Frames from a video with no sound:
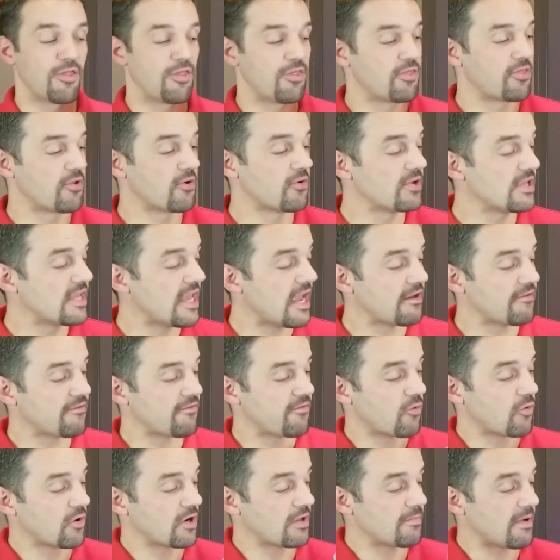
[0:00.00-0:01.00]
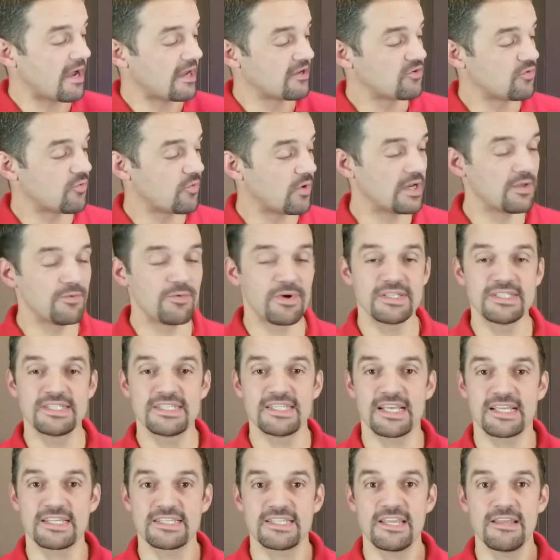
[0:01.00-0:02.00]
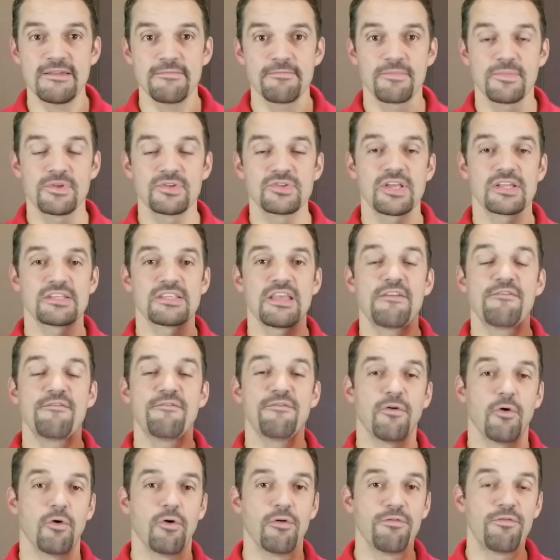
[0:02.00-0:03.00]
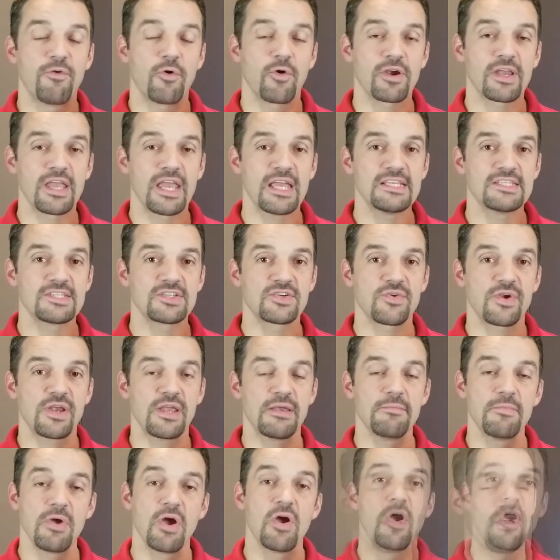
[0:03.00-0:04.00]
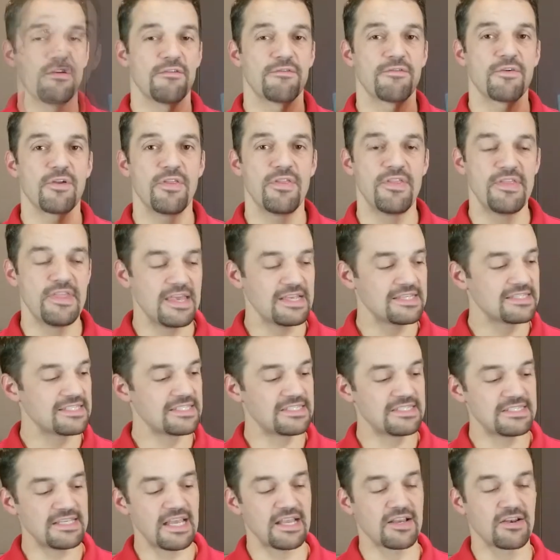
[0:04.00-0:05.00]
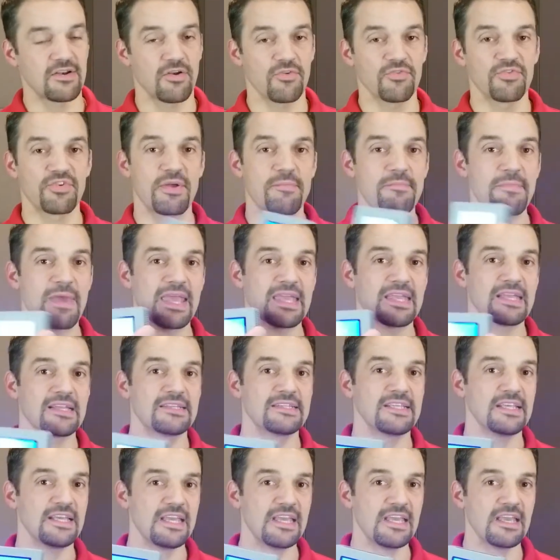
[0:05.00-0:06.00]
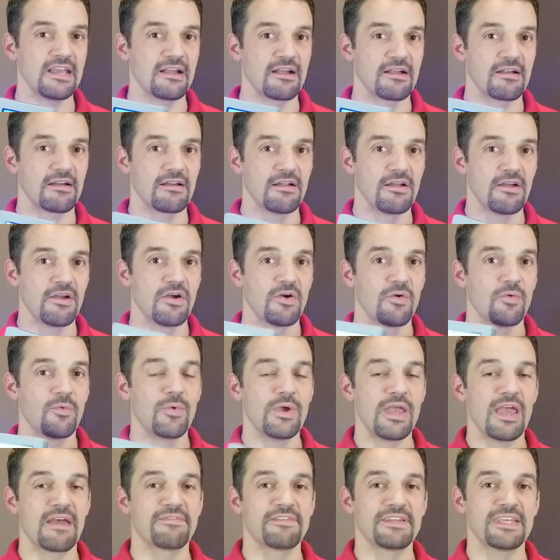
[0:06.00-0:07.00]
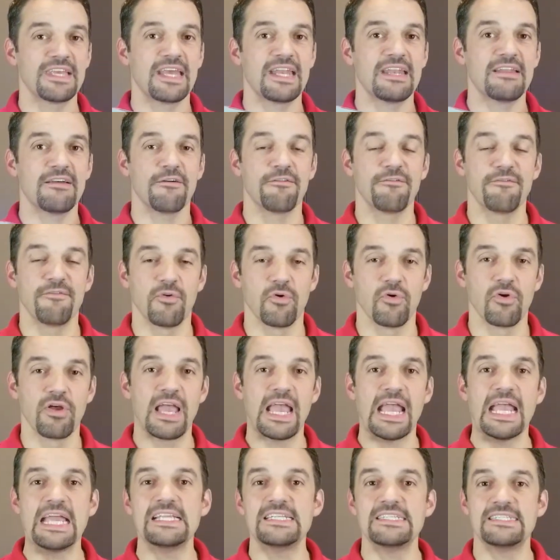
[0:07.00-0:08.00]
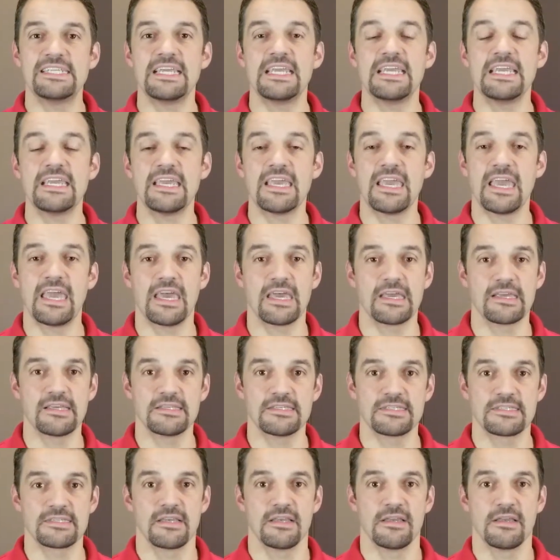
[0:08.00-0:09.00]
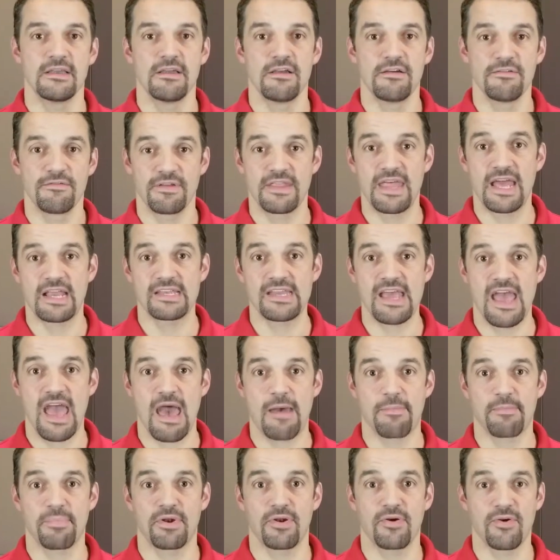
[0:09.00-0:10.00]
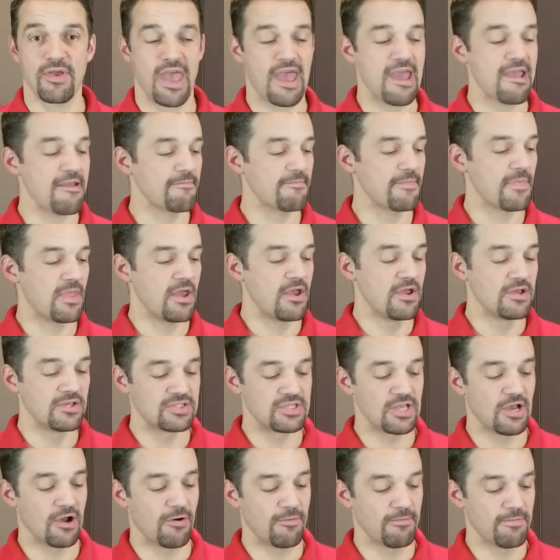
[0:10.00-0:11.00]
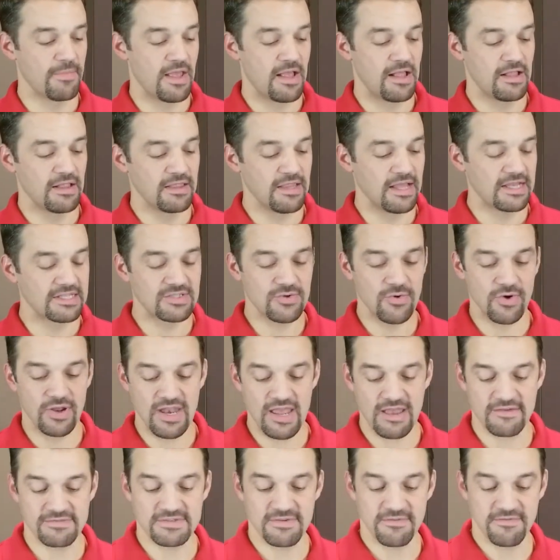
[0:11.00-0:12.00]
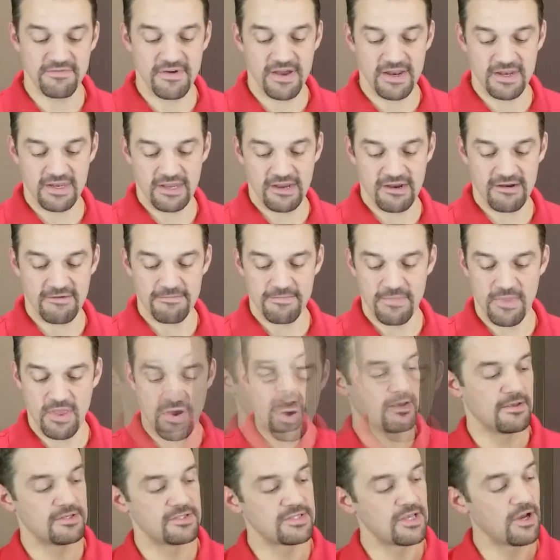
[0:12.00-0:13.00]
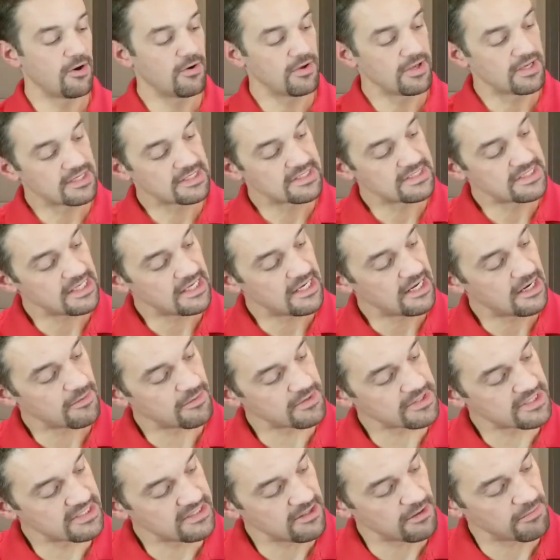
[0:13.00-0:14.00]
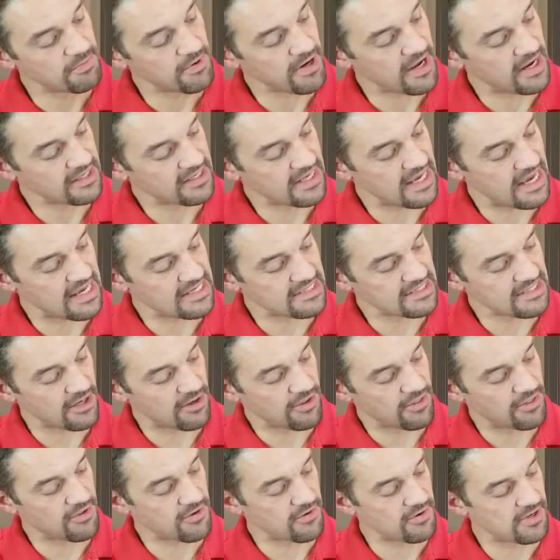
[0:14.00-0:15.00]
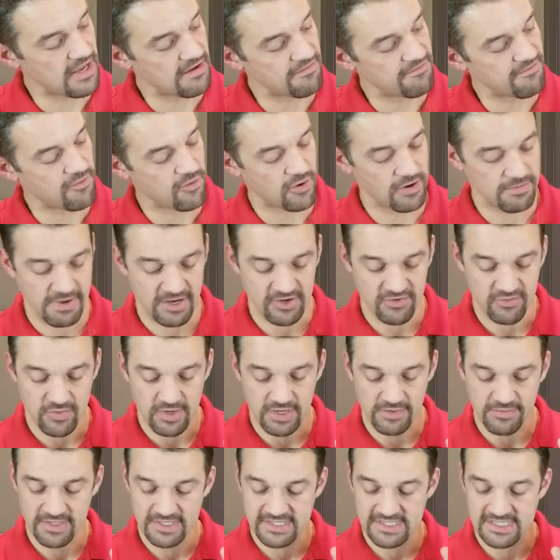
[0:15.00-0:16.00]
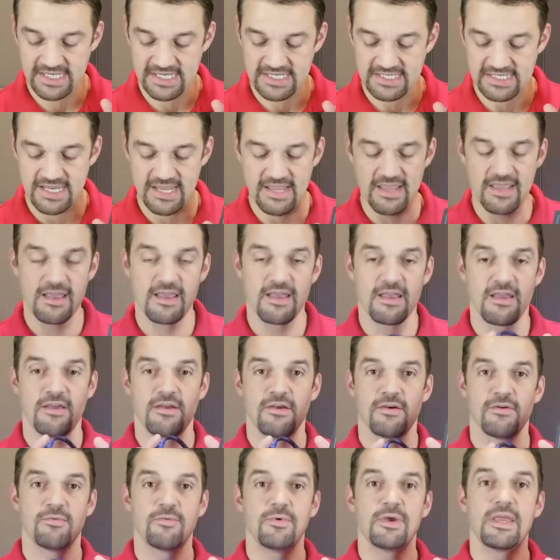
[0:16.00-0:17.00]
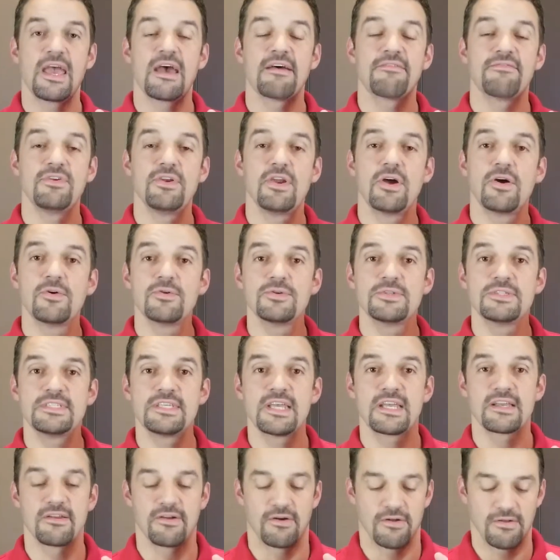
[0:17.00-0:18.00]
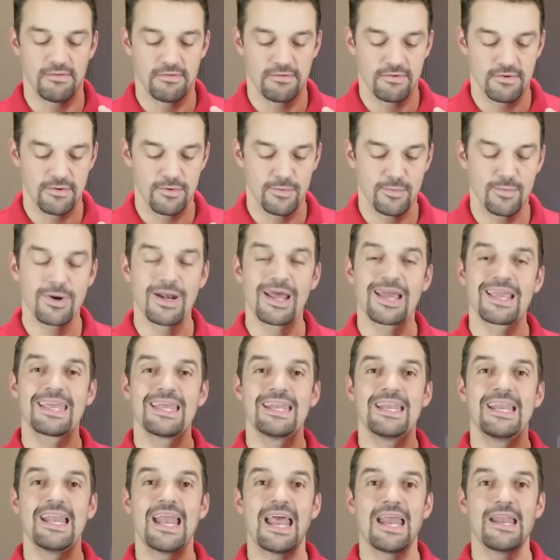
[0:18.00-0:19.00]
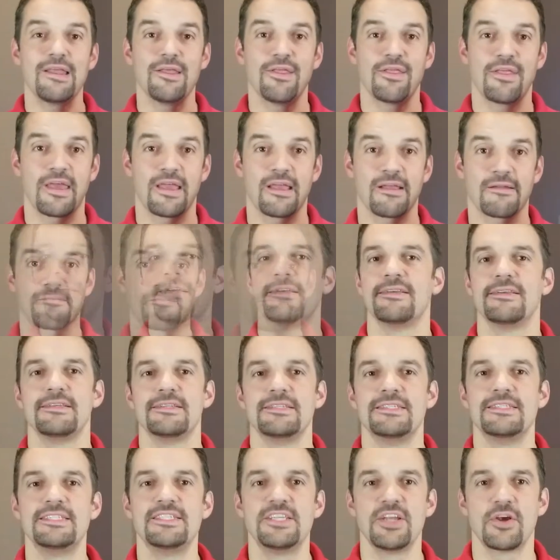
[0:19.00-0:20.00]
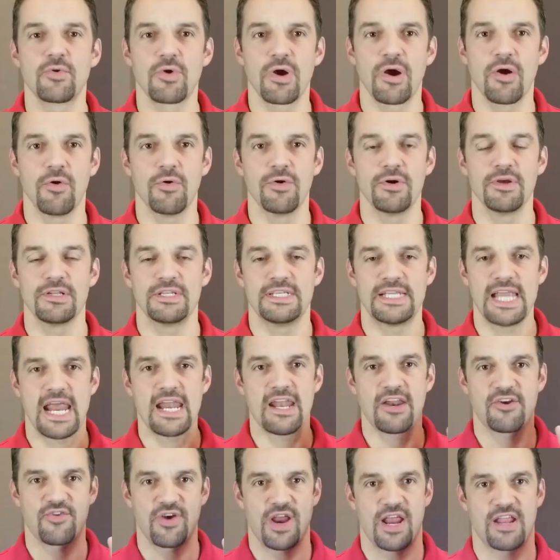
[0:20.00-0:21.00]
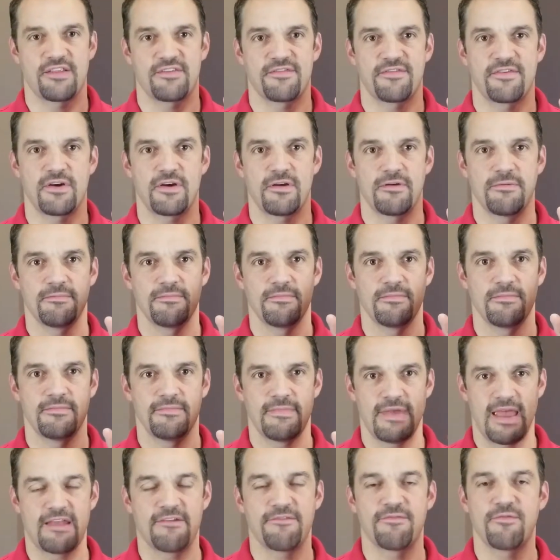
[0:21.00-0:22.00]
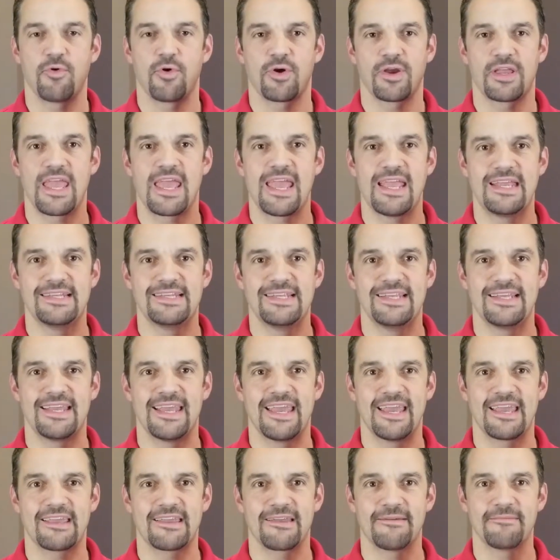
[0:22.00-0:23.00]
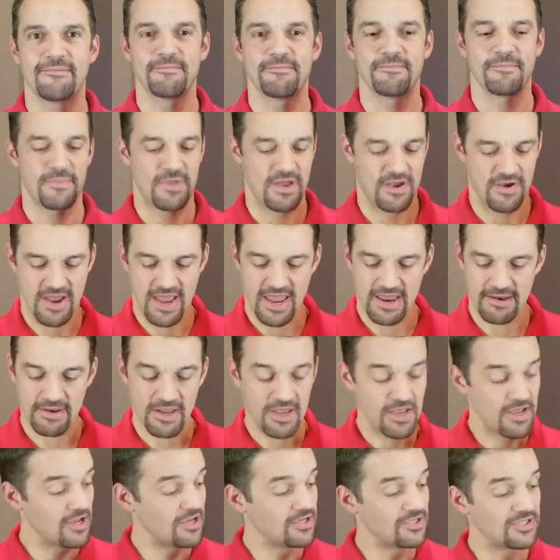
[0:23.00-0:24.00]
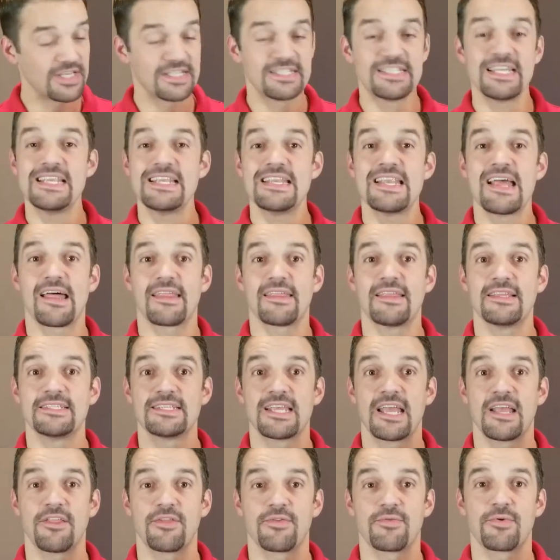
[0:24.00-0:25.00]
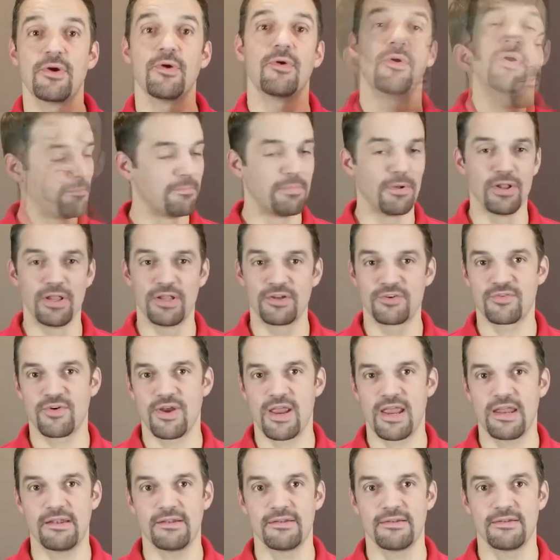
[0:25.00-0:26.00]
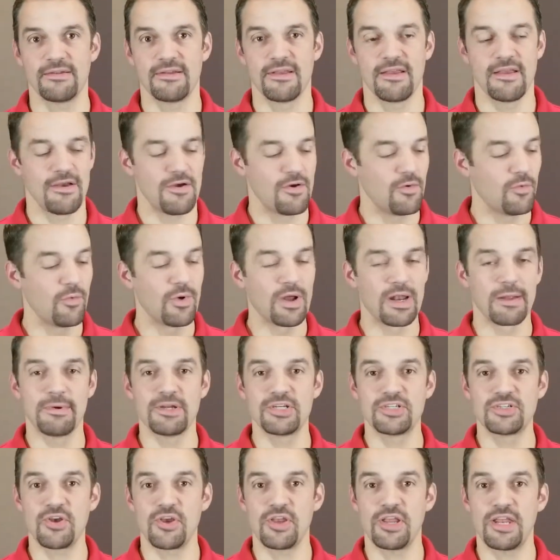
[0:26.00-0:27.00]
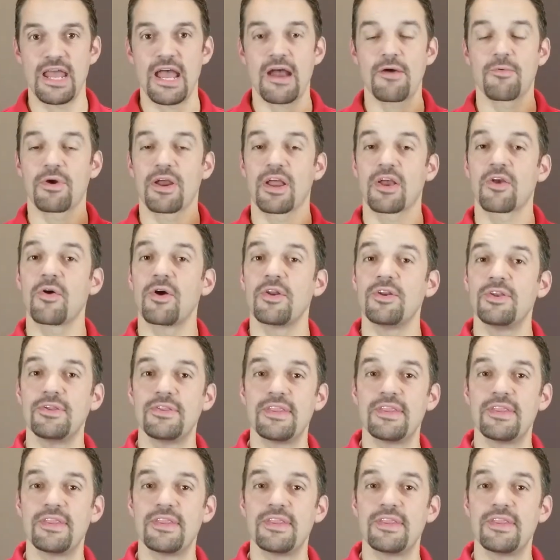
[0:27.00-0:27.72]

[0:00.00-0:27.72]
3840 by 2160, so that's a full 4K stream. For this signal to make it to here, we have to get a full 18 gigs for that to happen, okay? So let's go ahead and have some fun here. So you can see here, we're still broadcasting our 3840 by 2160. We have no signal. We're not getting anything. Zero data transfer at 4K 18 gig, all right? So you can see nothing's getting through. Bullet Train. What I'm gonna show you now, we're gonna go ahead and do